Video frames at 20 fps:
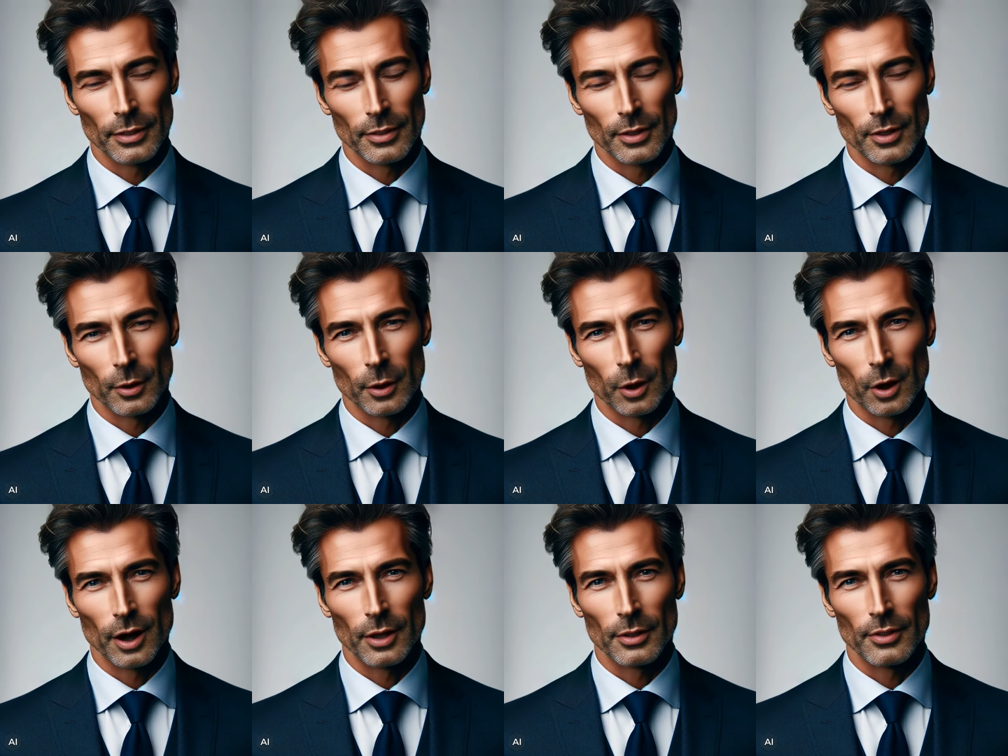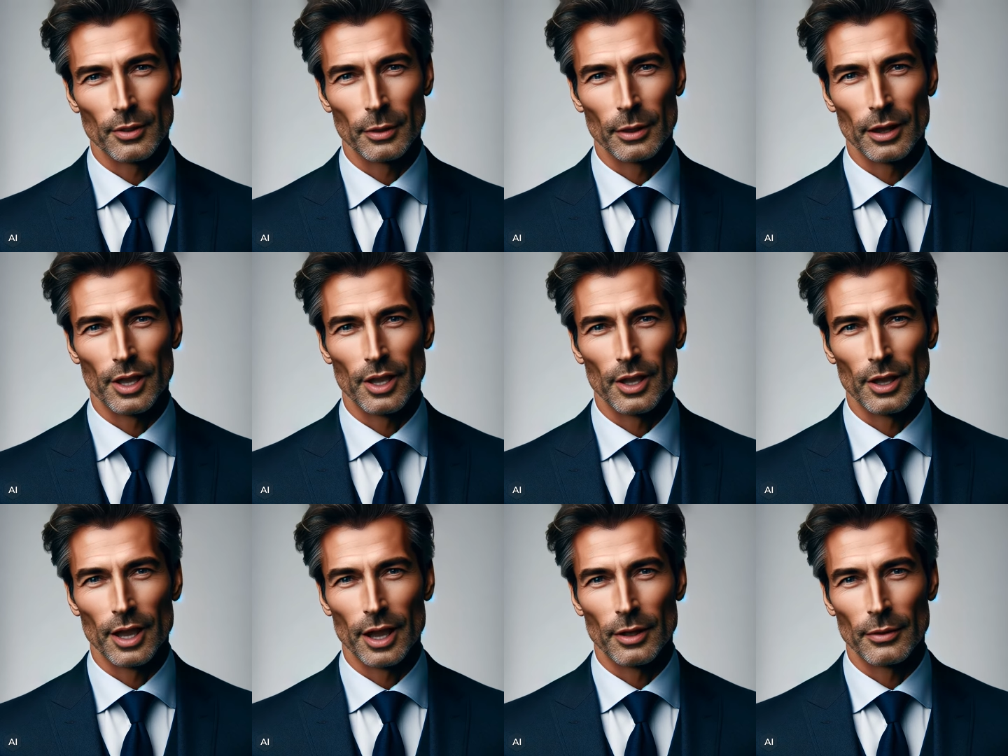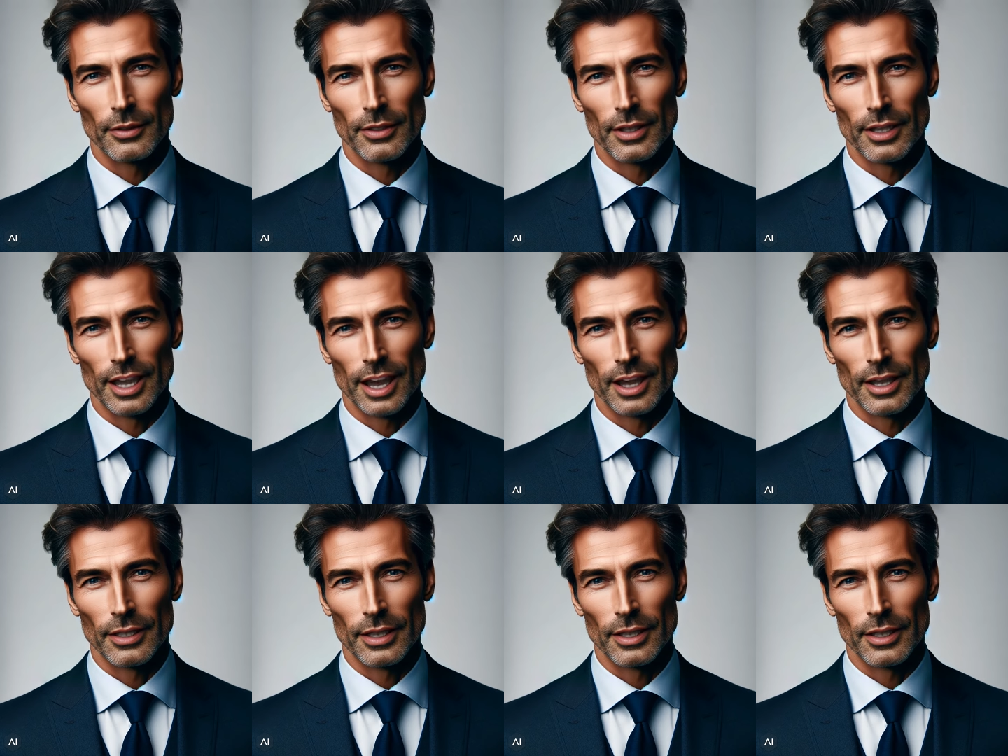For more information,
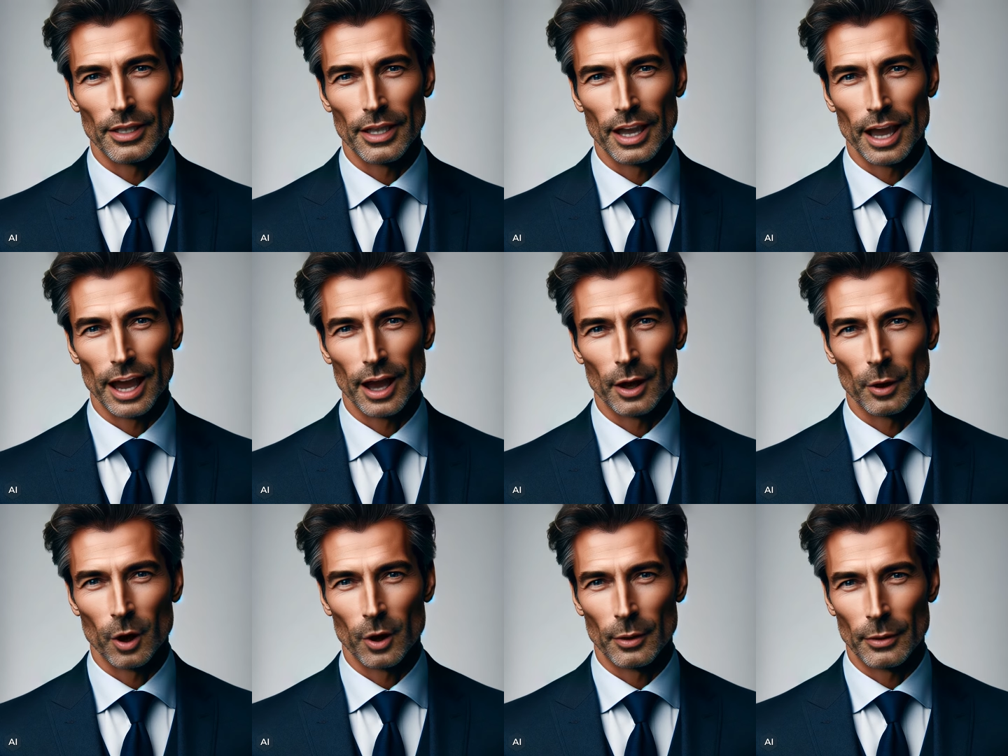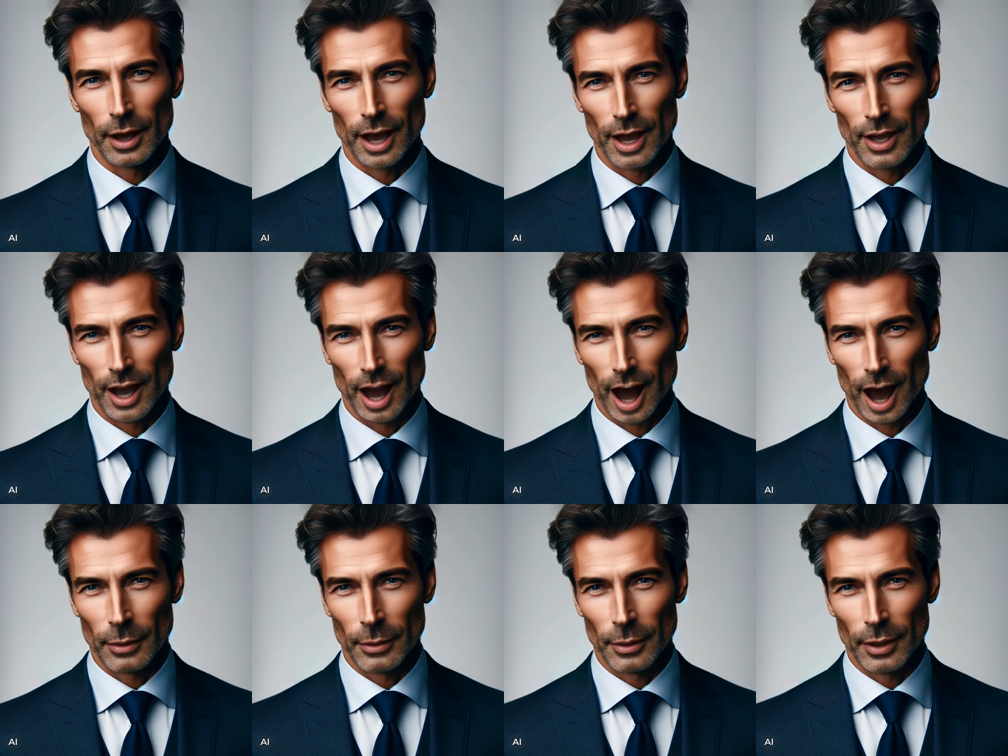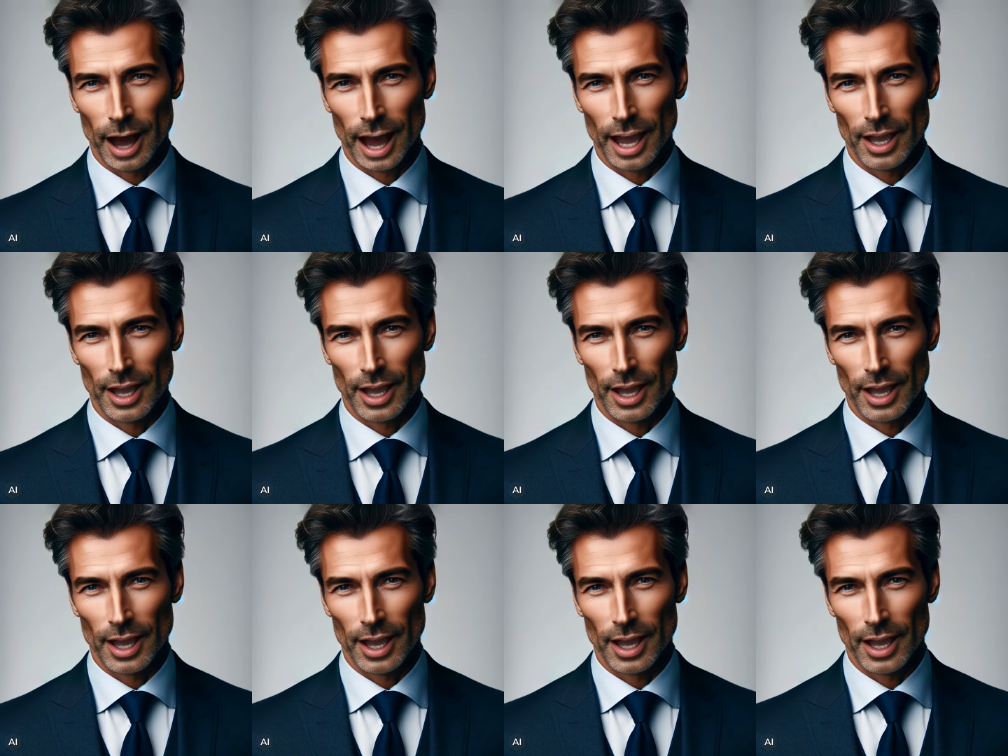visit us at solanaworm.com